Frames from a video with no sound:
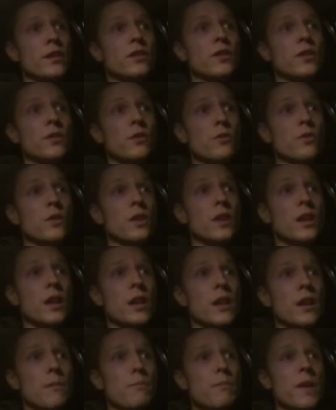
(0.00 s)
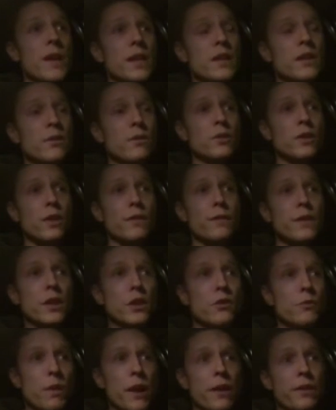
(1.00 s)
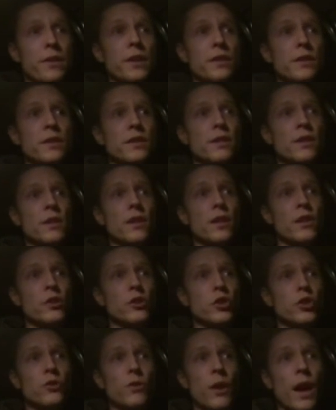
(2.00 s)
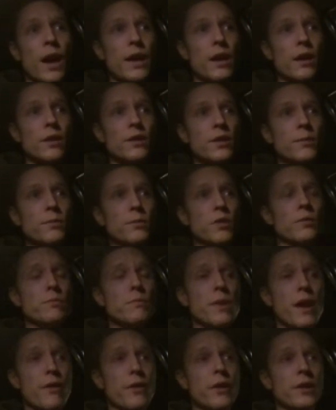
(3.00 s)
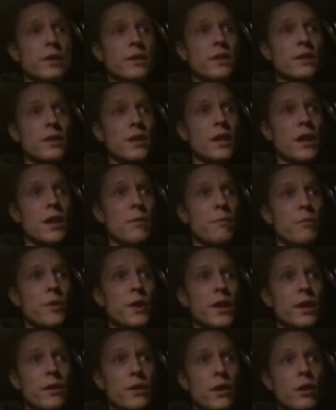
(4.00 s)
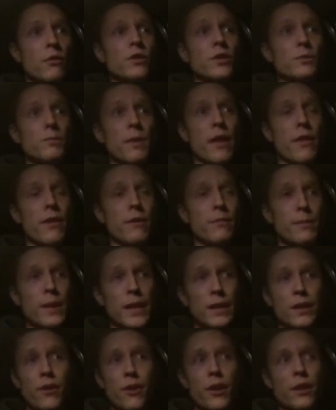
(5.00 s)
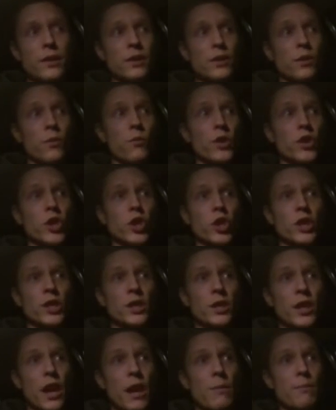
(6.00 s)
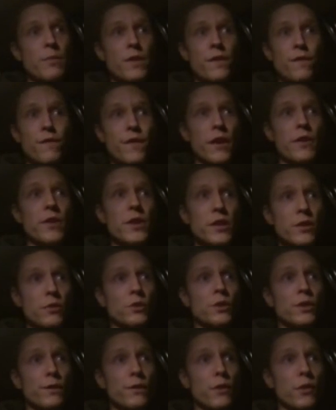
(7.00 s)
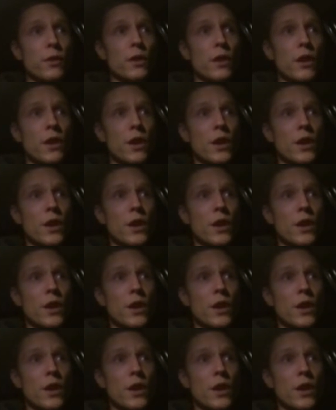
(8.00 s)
to make use of new methods, try out some new methods, bring those methods which can be very useful